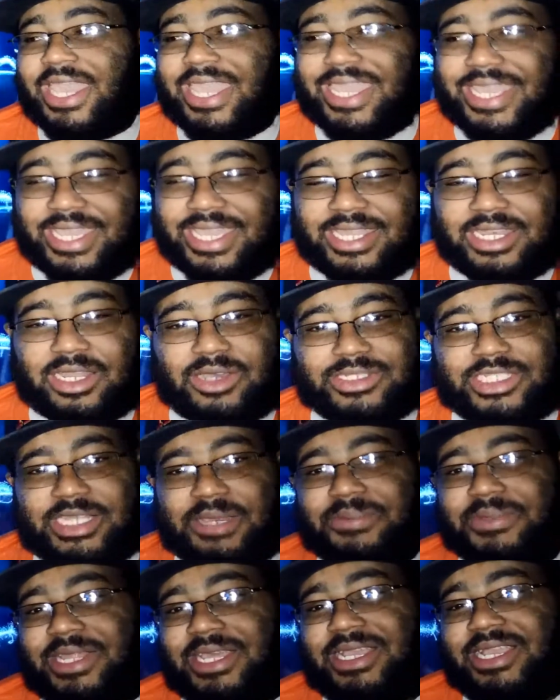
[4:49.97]
And on
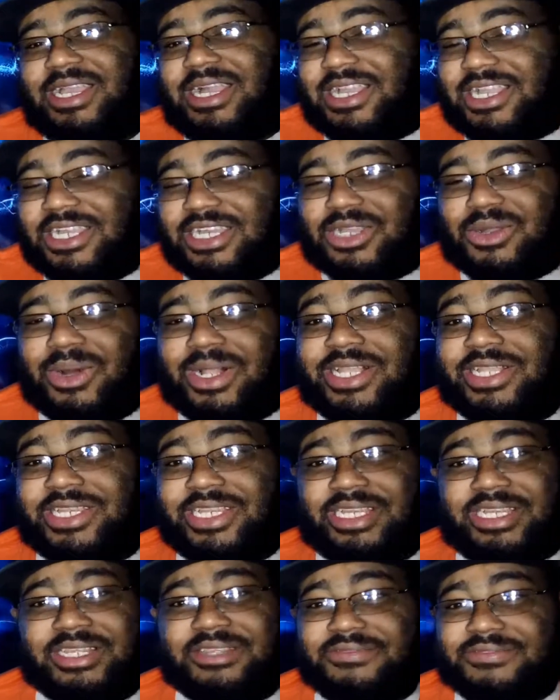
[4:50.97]
top of that, a good
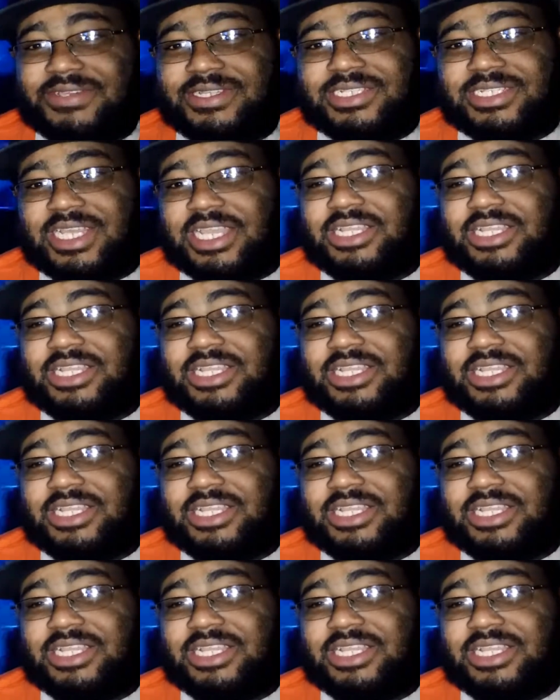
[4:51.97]
quality defense.